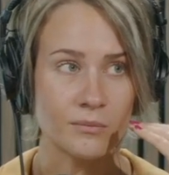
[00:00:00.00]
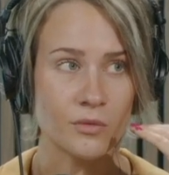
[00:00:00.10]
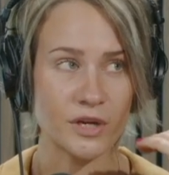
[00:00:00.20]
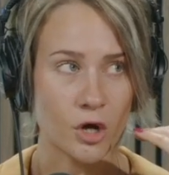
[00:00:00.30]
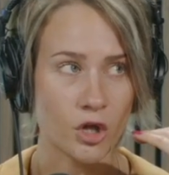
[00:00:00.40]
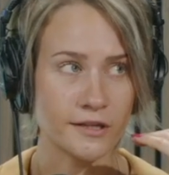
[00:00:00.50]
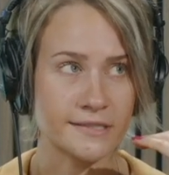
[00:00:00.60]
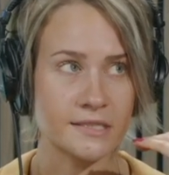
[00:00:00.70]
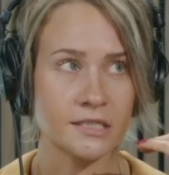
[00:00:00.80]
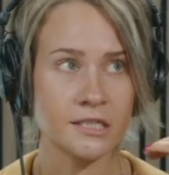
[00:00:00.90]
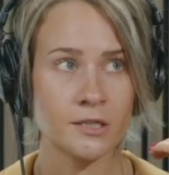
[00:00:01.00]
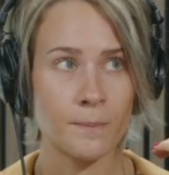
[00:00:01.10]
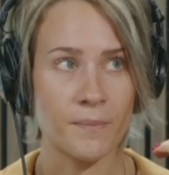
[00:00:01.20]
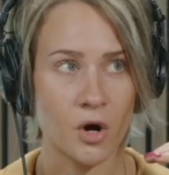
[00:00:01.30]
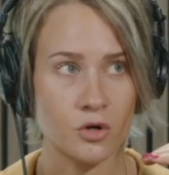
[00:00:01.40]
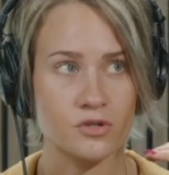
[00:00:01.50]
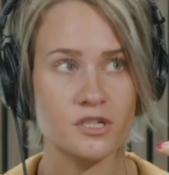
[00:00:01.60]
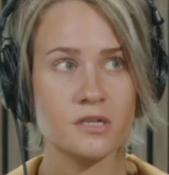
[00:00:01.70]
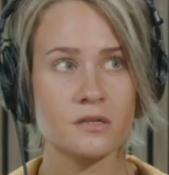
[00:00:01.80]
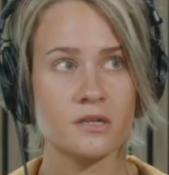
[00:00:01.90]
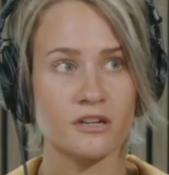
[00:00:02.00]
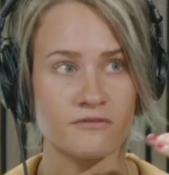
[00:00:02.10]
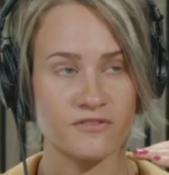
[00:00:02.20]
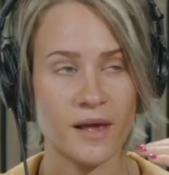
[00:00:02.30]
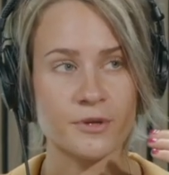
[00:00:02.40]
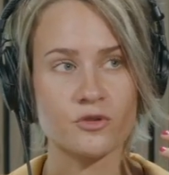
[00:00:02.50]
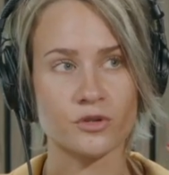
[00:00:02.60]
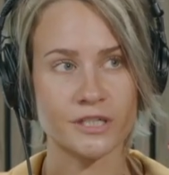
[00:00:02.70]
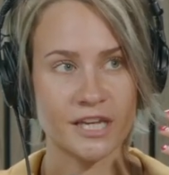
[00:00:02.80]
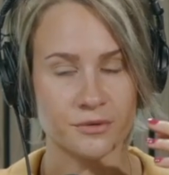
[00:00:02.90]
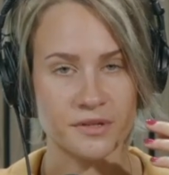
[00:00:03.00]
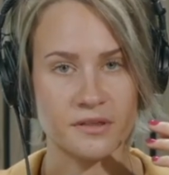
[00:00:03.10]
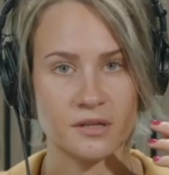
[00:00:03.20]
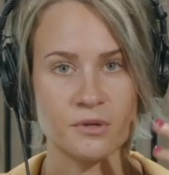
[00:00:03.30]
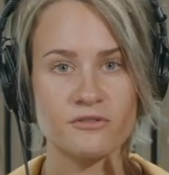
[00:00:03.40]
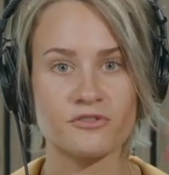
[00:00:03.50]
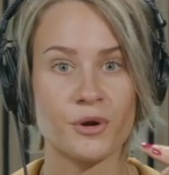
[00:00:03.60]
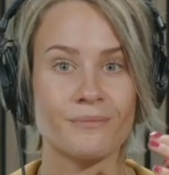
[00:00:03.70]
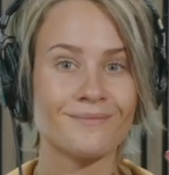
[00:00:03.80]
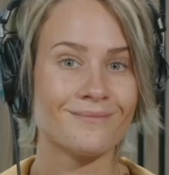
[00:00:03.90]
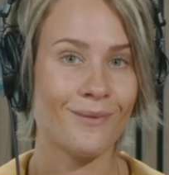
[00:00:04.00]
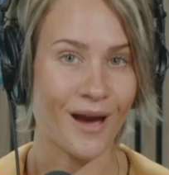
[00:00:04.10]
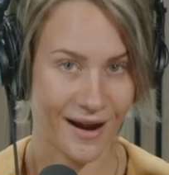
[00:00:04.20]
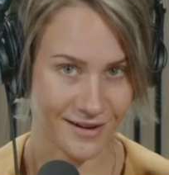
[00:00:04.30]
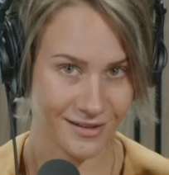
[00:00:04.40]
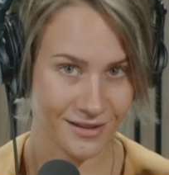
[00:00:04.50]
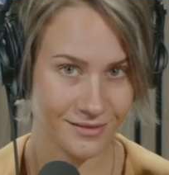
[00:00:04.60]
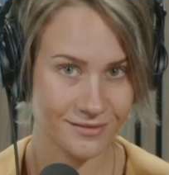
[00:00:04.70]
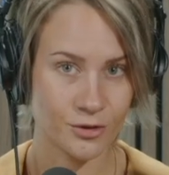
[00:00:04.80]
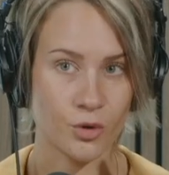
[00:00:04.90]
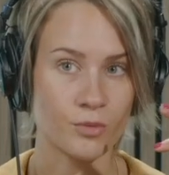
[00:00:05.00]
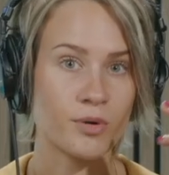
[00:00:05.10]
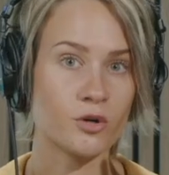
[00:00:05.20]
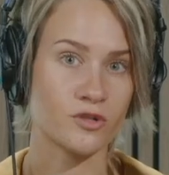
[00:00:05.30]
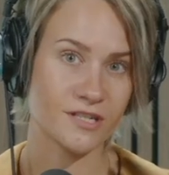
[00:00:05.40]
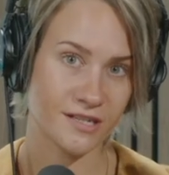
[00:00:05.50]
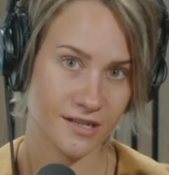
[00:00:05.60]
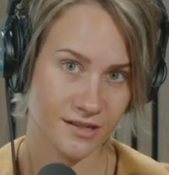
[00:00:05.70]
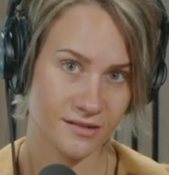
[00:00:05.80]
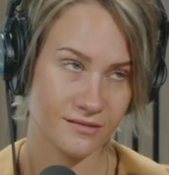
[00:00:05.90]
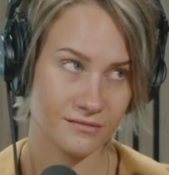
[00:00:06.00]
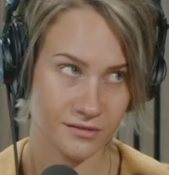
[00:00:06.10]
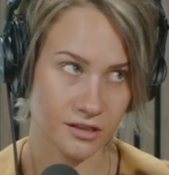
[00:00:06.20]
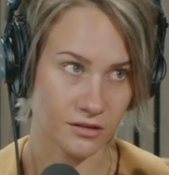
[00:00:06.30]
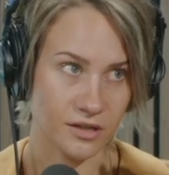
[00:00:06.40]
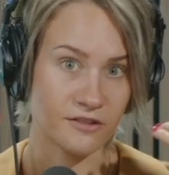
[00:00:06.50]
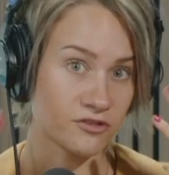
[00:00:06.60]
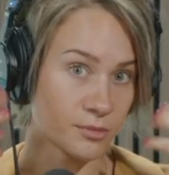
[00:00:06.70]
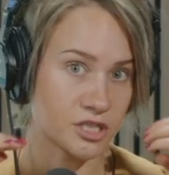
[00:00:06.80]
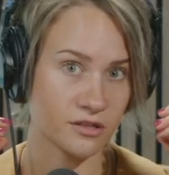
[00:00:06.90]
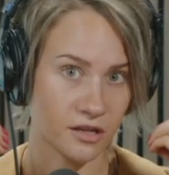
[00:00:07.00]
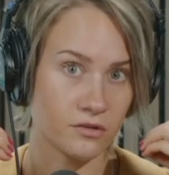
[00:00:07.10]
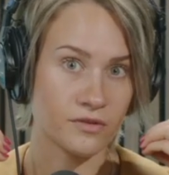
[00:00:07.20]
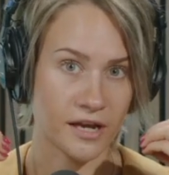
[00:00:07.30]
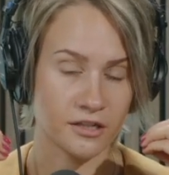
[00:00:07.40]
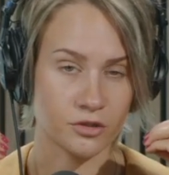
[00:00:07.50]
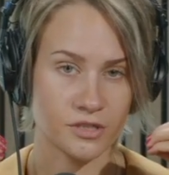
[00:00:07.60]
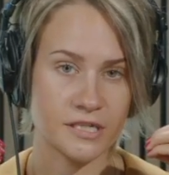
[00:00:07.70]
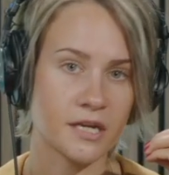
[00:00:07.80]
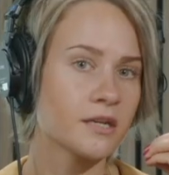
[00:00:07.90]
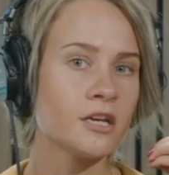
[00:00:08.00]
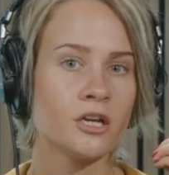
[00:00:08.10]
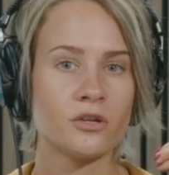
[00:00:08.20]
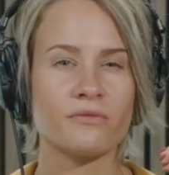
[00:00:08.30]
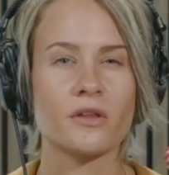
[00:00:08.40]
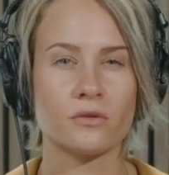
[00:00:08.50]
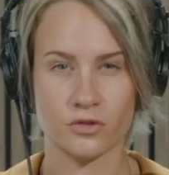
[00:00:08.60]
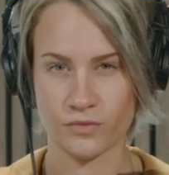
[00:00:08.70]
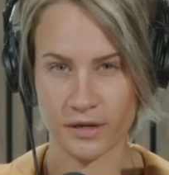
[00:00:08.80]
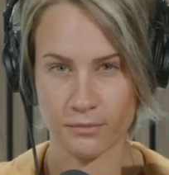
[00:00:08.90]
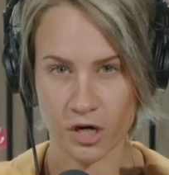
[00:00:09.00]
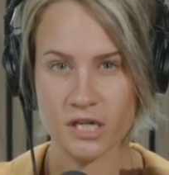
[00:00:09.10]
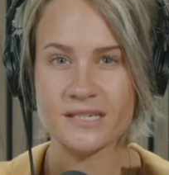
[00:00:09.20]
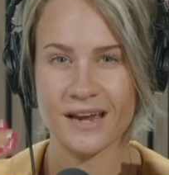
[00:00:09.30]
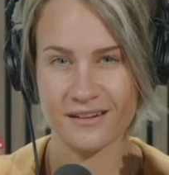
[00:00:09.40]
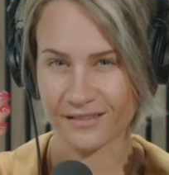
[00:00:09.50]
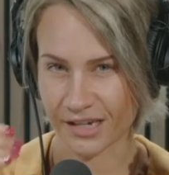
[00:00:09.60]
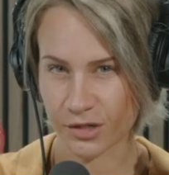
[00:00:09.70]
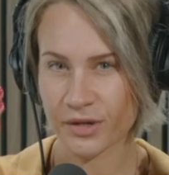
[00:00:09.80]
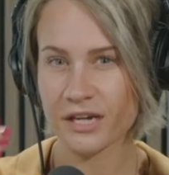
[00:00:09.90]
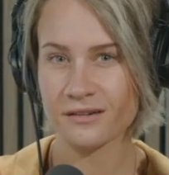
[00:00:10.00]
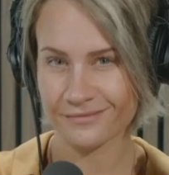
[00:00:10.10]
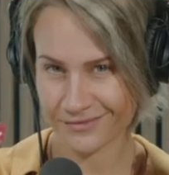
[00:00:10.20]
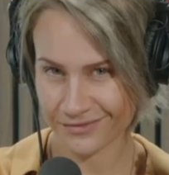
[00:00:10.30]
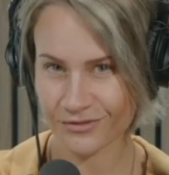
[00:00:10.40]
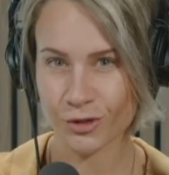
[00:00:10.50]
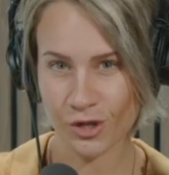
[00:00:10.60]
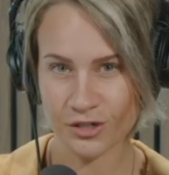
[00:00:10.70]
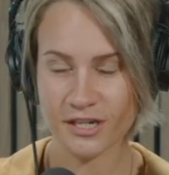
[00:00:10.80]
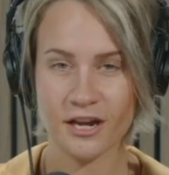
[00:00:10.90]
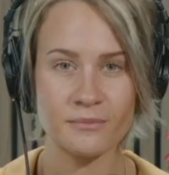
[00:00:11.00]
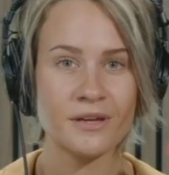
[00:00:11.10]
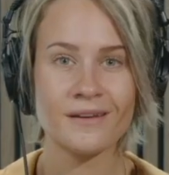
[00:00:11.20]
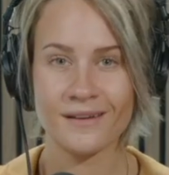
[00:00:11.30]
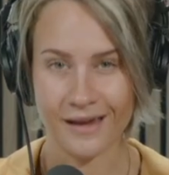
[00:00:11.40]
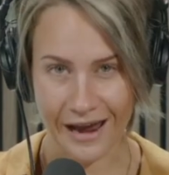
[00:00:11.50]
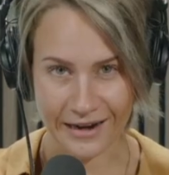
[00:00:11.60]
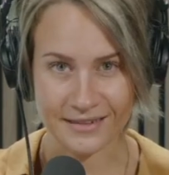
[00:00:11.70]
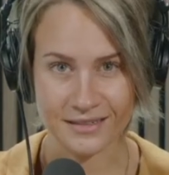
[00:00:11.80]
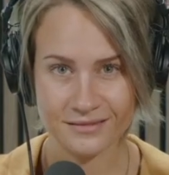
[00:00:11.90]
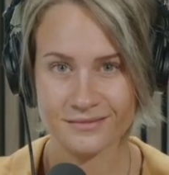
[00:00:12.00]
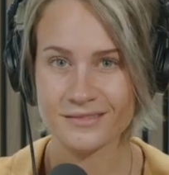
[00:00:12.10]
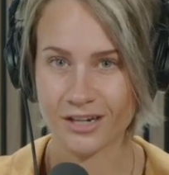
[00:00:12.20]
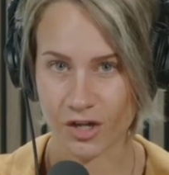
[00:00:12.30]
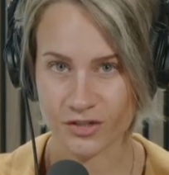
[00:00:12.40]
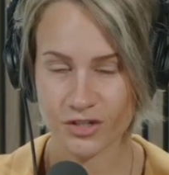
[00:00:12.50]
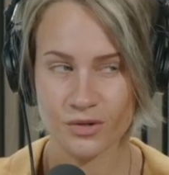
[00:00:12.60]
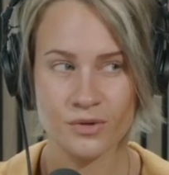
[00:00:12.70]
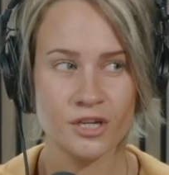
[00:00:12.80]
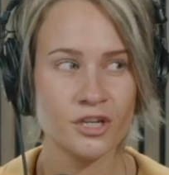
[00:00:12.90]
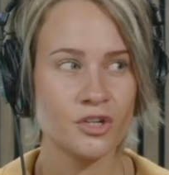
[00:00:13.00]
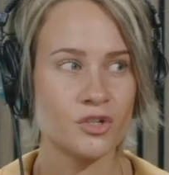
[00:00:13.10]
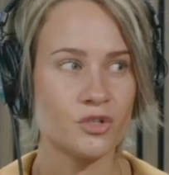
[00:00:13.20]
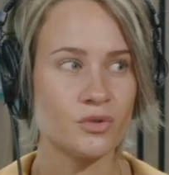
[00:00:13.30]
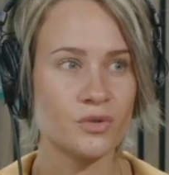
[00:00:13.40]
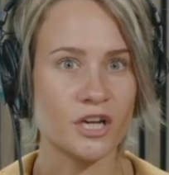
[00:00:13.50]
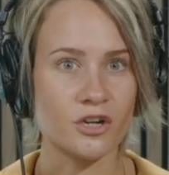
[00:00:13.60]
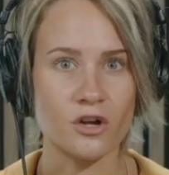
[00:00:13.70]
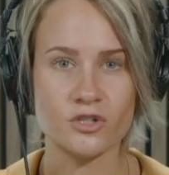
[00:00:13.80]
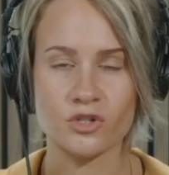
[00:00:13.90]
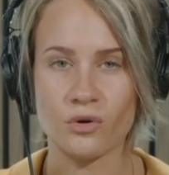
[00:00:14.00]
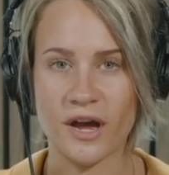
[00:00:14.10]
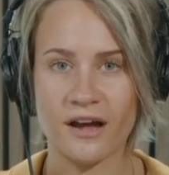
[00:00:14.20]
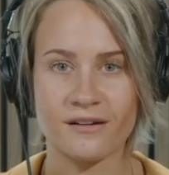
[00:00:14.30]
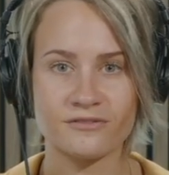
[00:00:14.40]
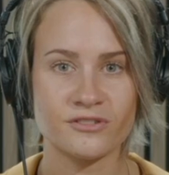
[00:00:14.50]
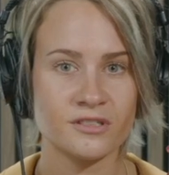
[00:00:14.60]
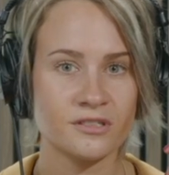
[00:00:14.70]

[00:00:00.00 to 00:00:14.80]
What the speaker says: we call it post-inflammatory erythema from acne or inflammation that you've had in your skin. You've got those red marks kind of lingering for a long time. Acne also. You can also have